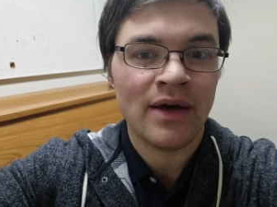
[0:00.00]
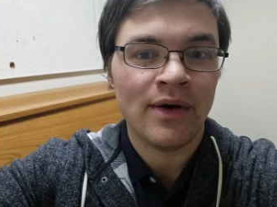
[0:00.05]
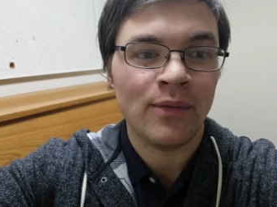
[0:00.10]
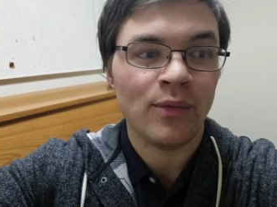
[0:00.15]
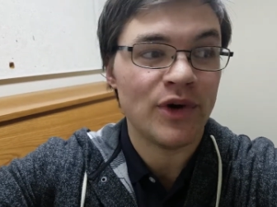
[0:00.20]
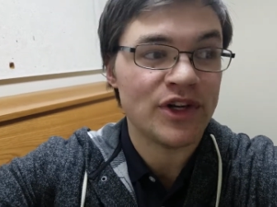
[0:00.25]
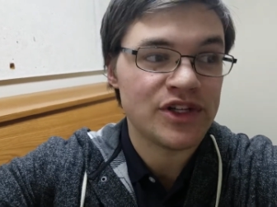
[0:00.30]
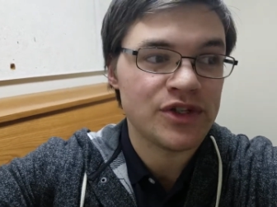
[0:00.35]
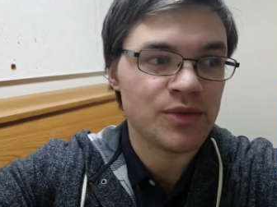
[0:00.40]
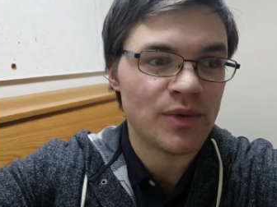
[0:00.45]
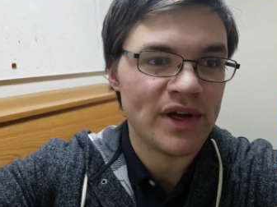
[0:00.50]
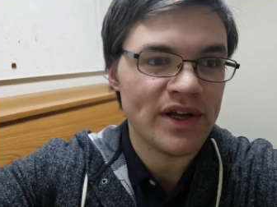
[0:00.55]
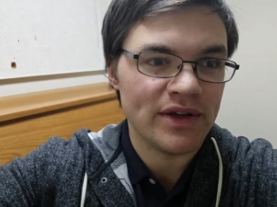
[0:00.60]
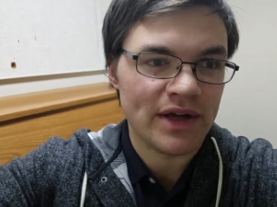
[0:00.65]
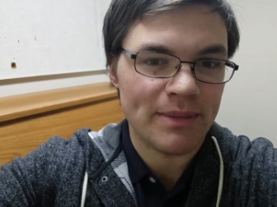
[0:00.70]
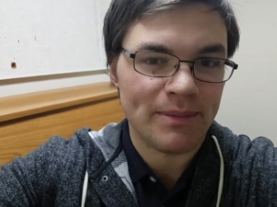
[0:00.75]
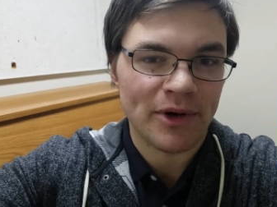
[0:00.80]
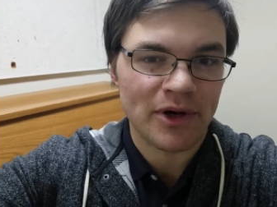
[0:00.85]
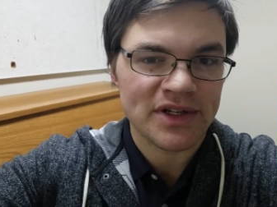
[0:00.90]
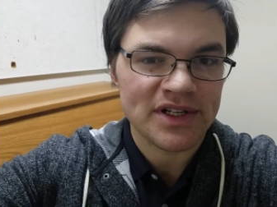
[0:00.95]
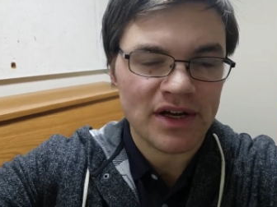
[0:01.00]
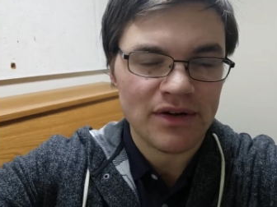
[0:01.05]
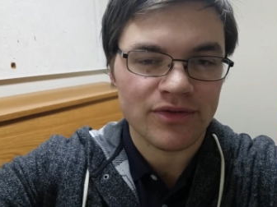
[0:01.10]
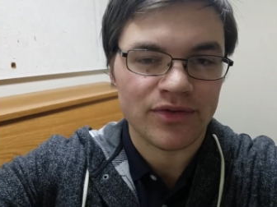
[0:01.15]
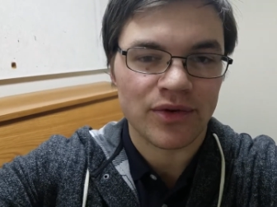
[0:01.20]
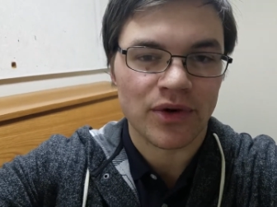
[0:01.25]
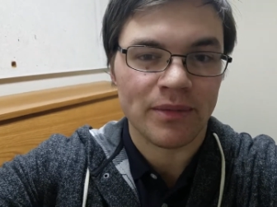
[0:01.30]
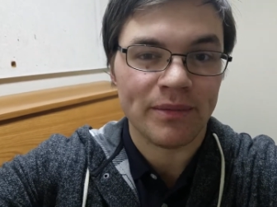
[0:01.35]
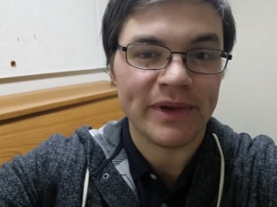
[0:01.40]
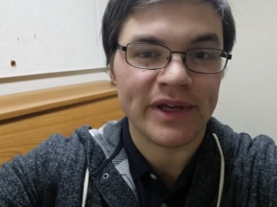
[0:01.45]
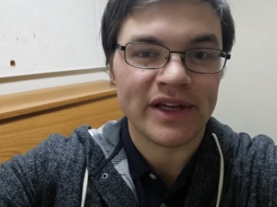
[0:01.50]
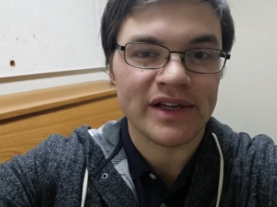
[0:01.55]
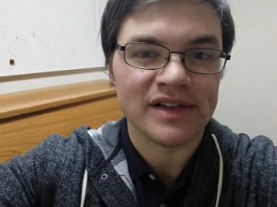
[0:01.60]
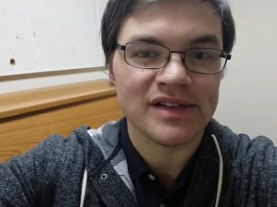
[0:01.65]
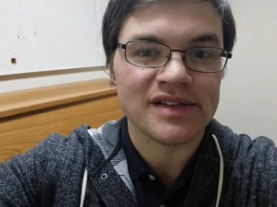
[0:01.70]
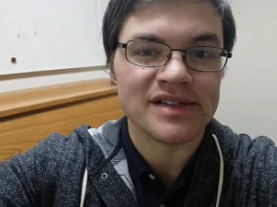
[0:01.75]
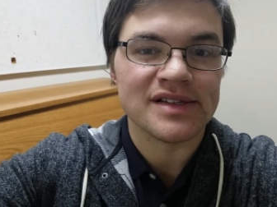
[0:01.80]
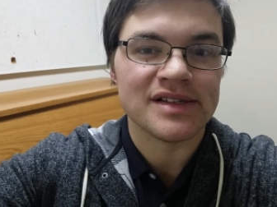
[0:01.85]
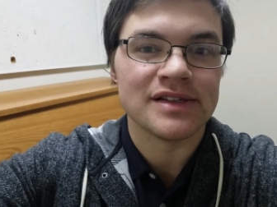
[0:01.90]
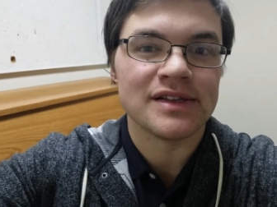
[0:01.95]
which is why you get marked down for it,
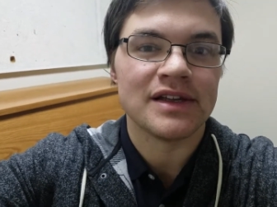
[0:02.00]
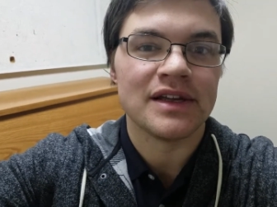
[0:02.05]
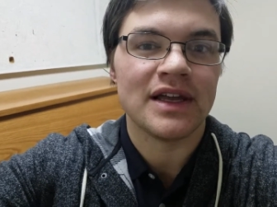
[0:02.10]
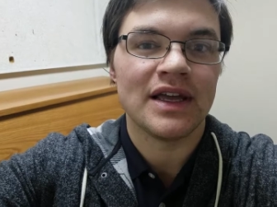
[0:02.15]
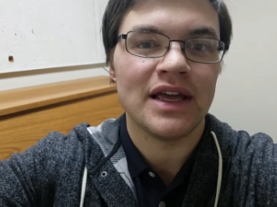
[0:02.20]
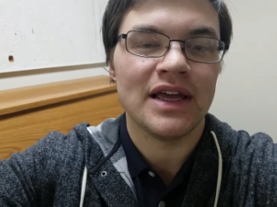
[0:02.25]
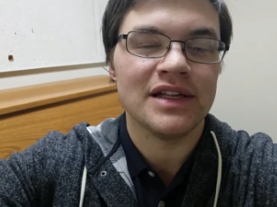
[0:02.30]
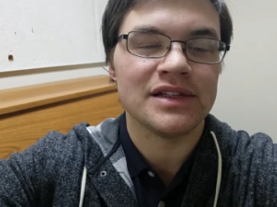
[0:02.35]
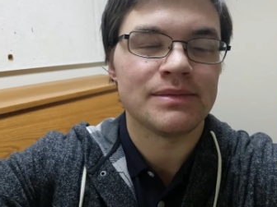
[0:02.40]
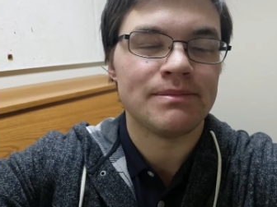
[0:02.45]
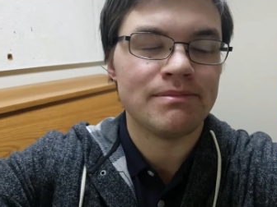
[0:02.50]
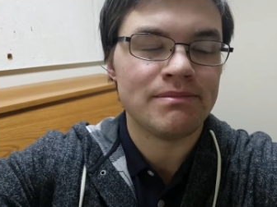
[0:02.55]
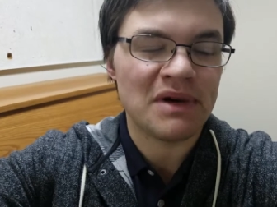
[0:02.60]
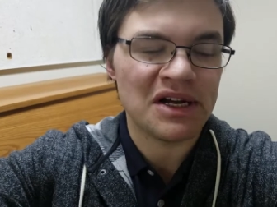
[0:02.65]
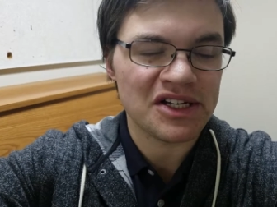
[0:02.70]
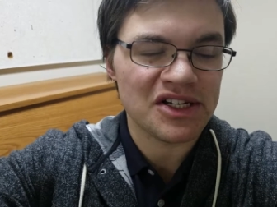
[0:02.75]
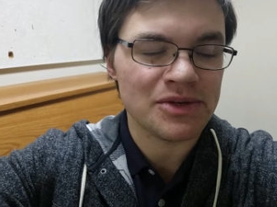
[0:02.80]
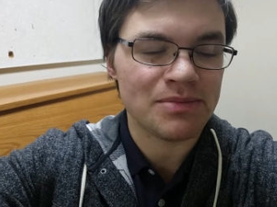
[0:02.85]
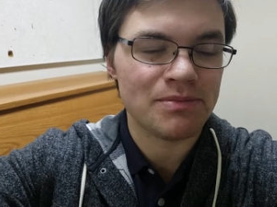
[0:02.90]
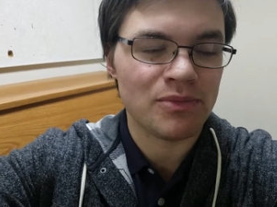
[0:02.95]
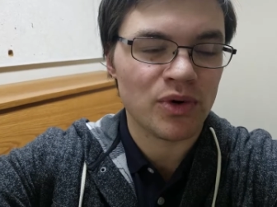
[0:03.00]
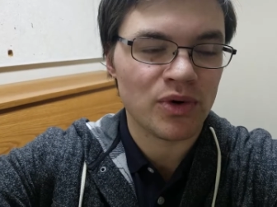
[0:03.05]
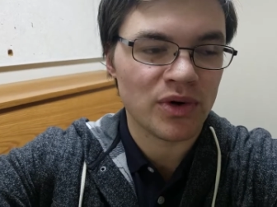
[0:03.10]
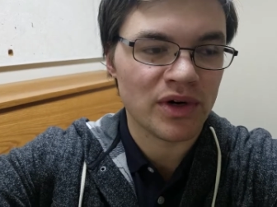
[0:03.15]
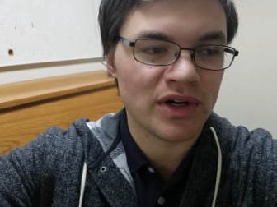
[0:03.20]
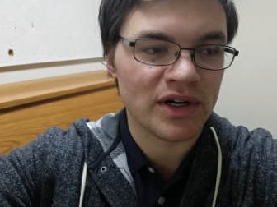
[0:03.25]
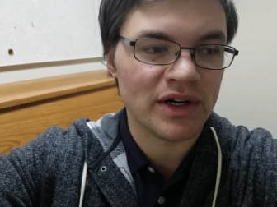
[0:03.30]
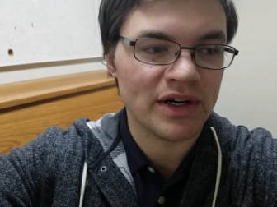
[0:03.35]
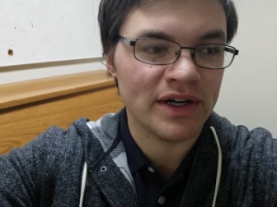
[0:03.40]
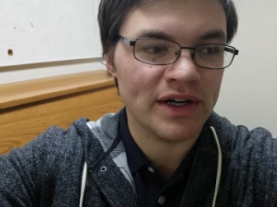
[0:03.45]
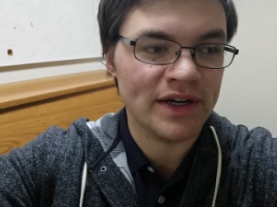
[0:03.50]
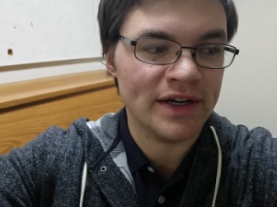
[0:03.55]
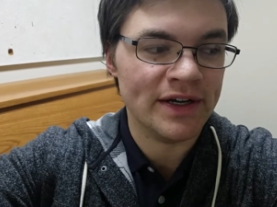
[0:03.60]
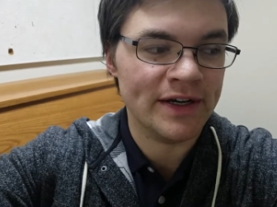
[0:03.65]
because it's much more